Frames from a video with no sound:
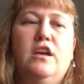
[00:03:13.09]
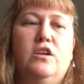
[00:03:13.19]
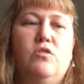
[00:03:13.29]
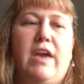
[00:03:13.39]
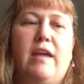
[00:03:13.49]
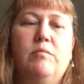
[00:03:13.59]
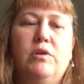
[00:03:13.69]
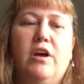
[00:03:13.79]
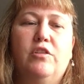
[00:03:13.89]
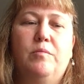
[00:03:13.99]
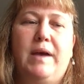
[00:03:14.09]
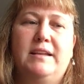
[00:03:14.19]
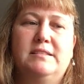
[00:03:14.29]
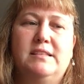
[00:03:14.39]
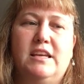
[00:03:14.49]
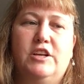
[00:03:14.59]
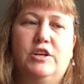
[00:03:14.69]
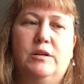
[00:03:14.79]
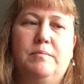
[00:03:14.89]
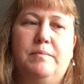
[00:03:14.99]
You can put other pens
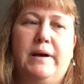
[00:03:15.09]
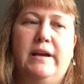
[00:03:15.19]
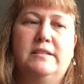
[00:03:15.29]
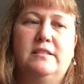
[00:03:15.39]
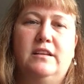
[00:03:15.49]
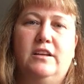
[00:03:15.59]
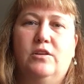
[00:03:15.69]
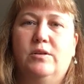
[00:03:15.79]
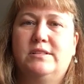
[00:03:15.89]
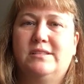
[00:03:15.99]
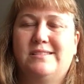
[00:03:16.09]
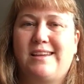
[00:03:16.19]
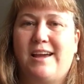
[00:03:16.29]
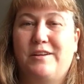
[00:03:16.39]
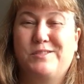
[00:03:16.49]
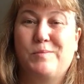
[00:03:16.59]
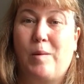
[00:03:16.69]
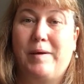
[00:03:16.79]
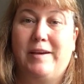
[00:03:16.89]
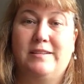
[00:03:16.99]
here, but you know, it's kind of
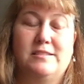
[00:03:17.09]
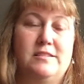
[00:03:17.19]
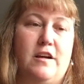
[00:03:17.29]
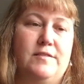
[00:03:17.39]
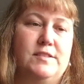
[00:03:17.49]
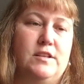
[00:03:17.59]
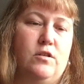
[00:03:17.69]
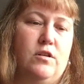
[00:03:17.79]
small pen stuff, so